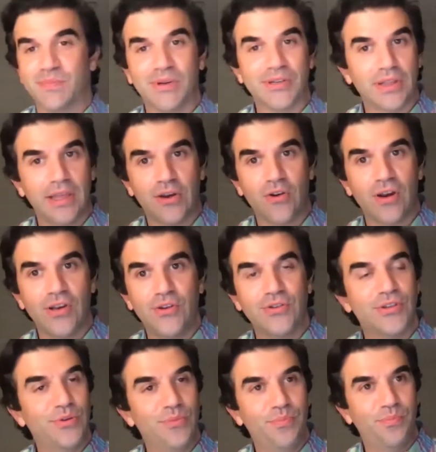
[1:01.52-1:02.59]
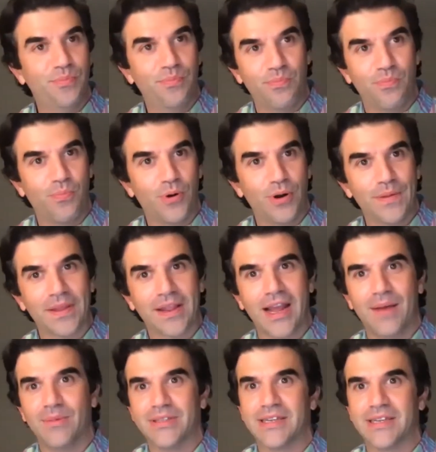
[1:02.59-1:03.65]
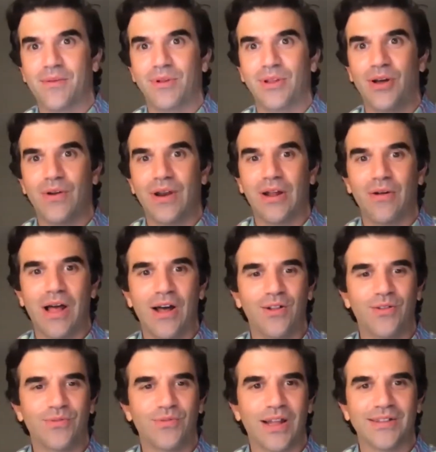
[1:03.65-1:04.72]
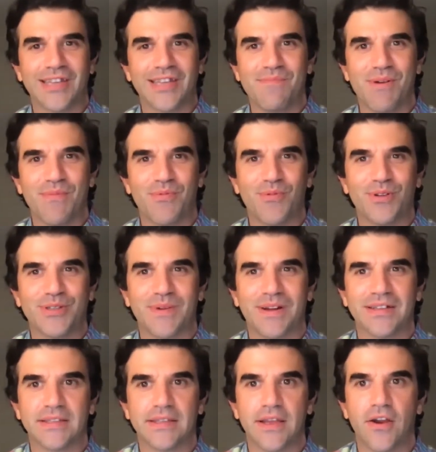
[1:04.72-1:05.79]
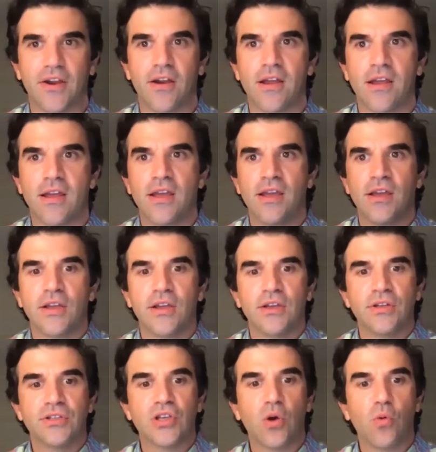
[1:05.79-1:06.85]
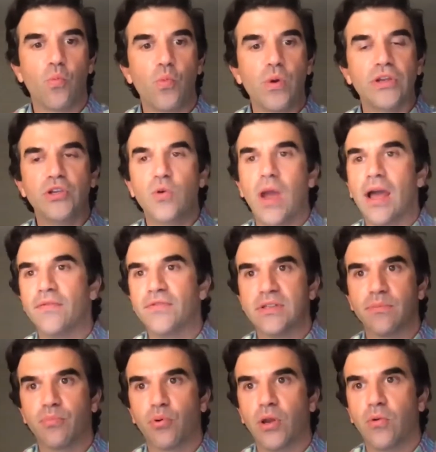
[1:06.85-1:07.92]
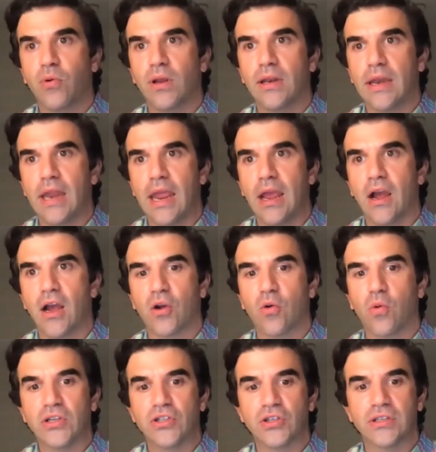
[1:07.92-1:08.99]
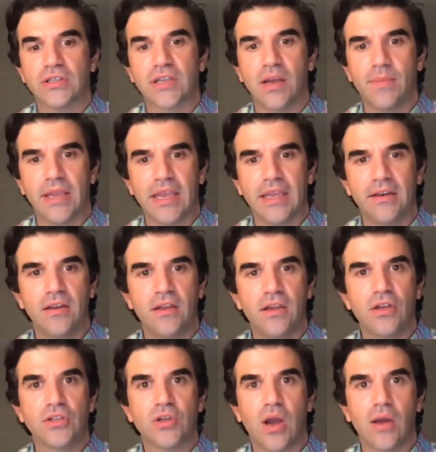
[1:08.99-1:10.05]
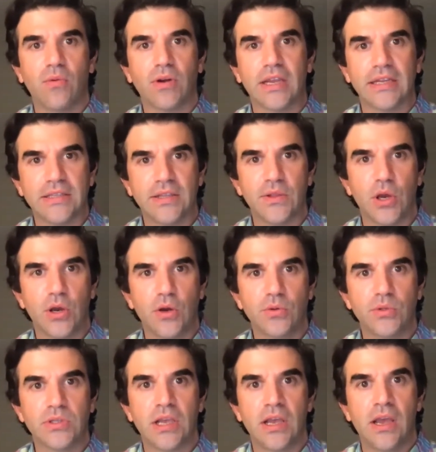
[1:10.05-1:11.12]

much later on YouTube, put it in the comments down below and I'll, I'll, I'll type up a response there. So we do have some pre-written uh, questions coming in, so I will get to those.